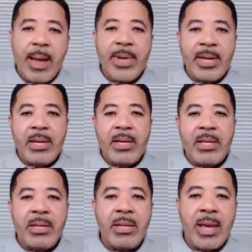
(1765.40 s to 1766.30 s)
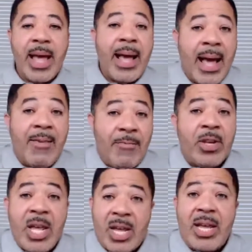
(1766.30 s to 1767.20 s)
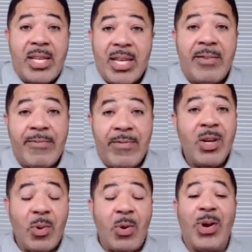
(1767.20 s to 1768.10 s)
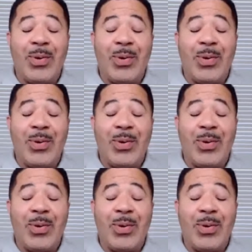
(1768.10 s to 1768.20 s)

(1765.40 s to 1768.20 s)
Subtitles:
I mean, yeah, I feel like I did very well.